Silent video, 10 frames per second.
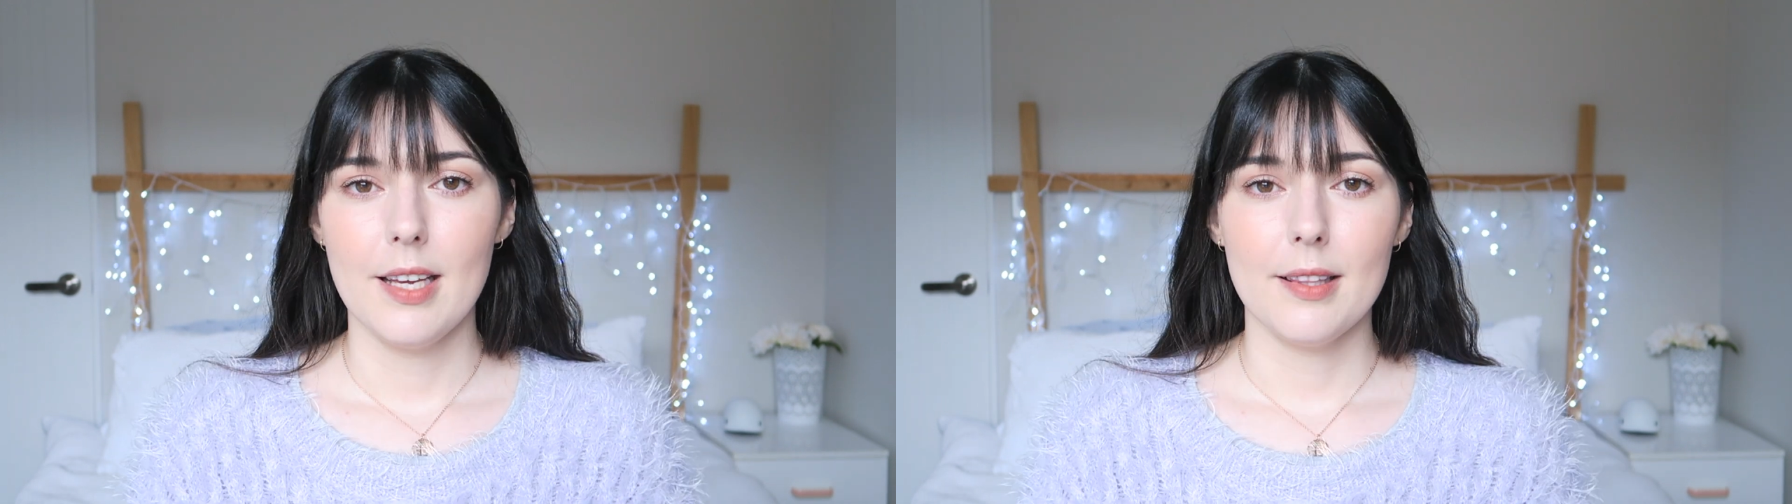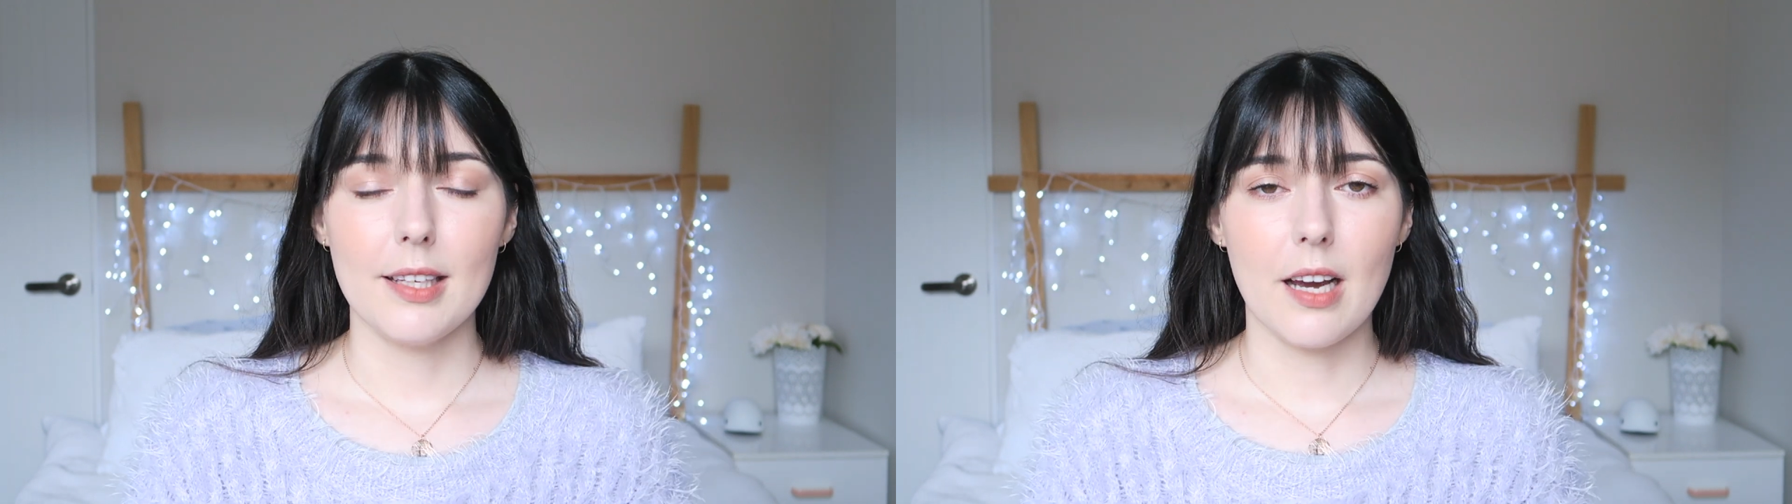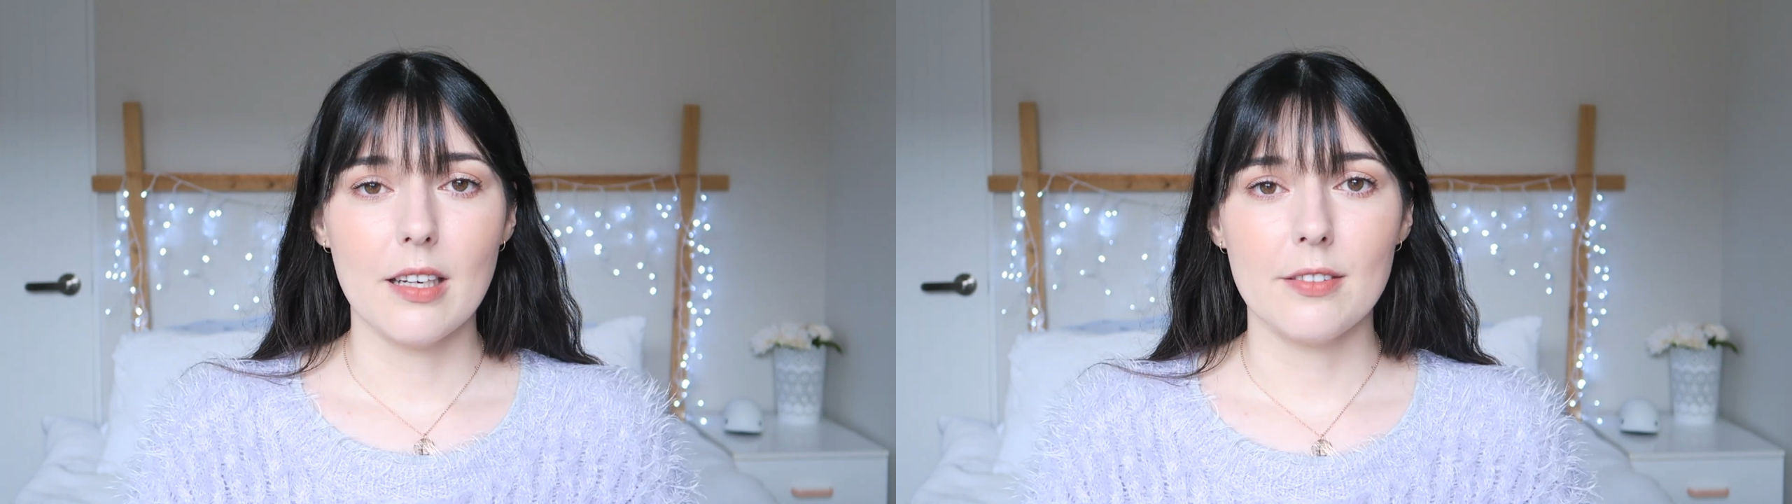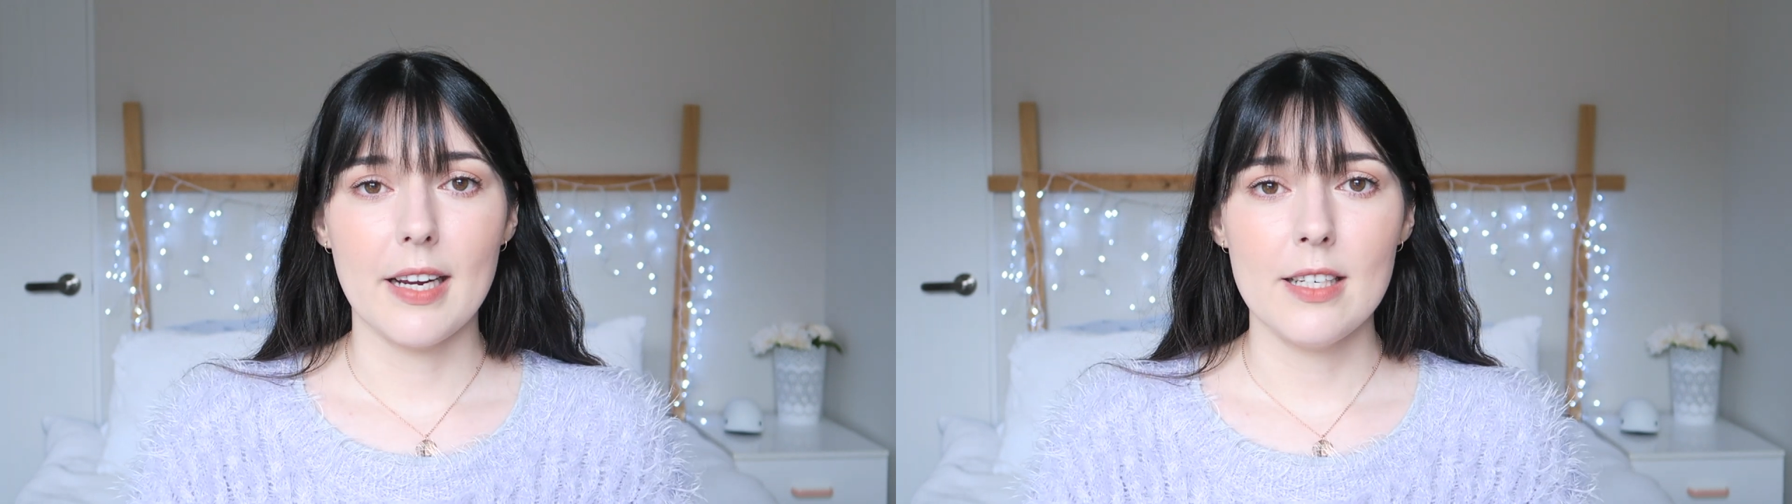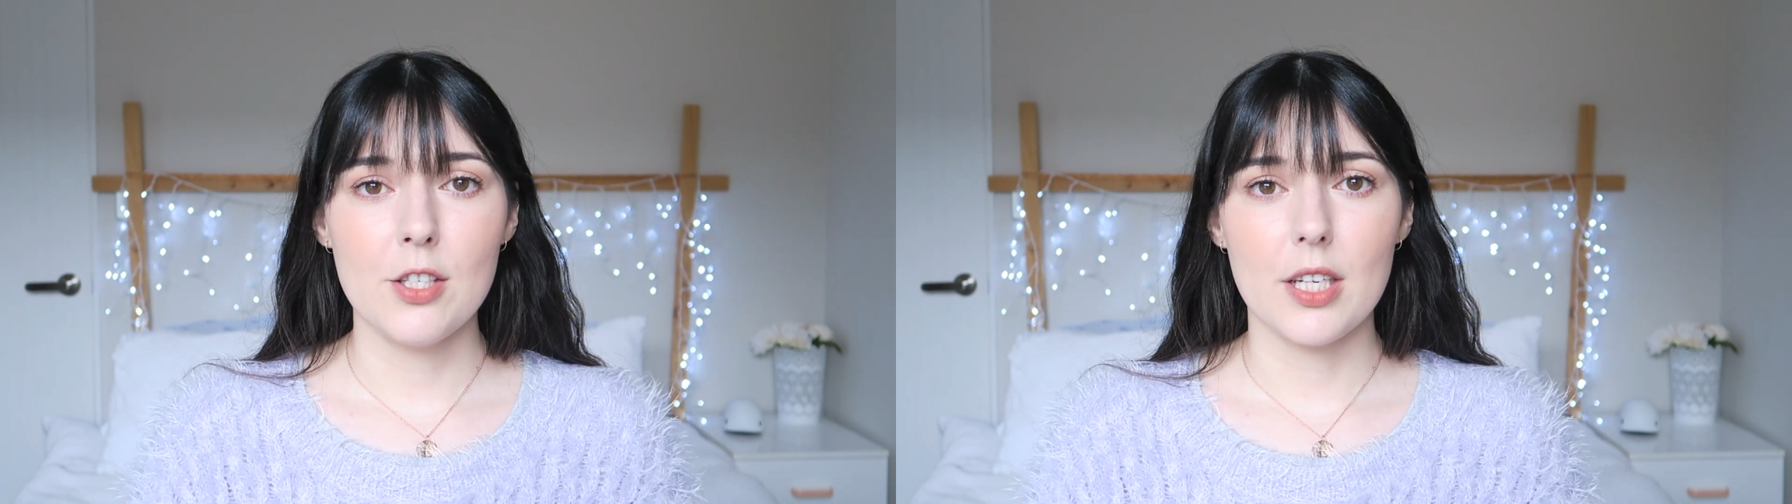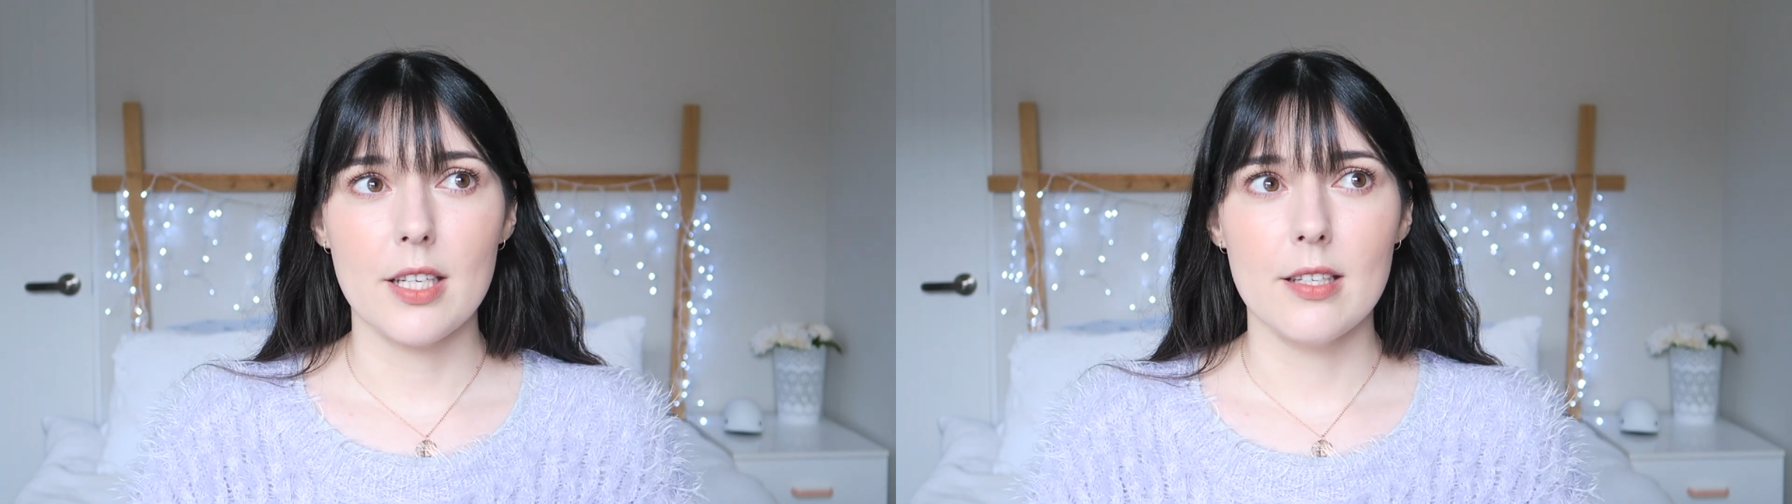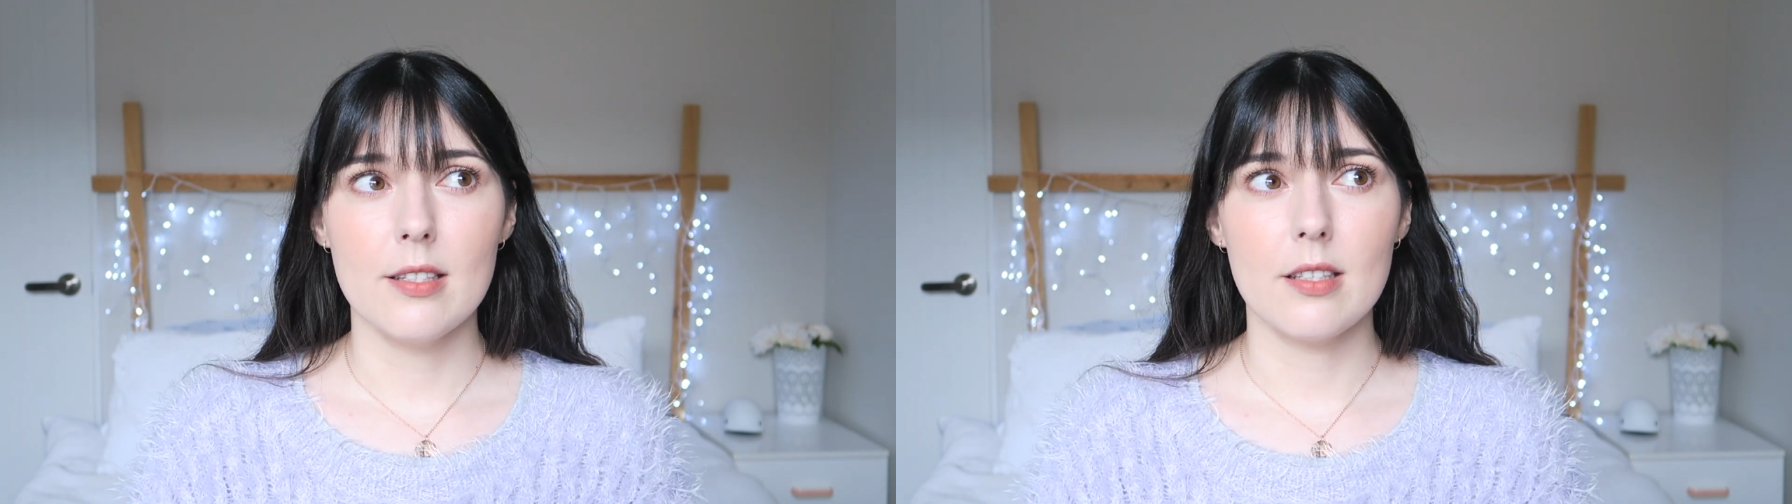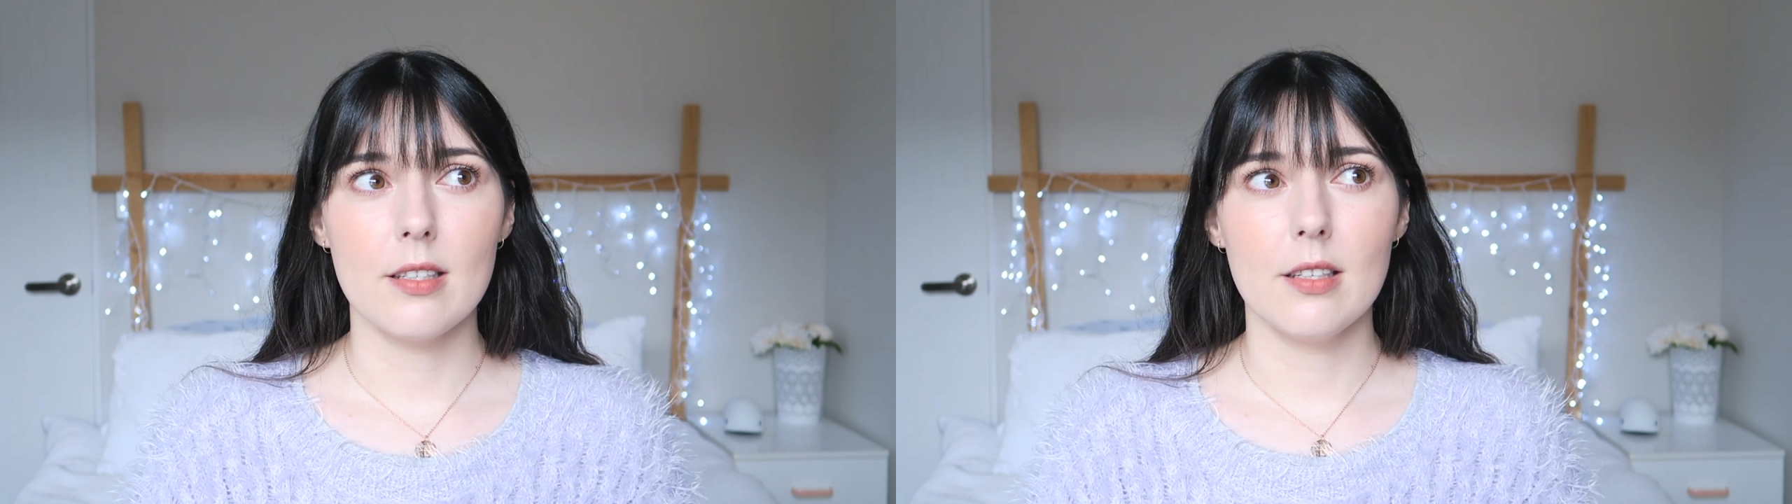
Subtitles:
The color range is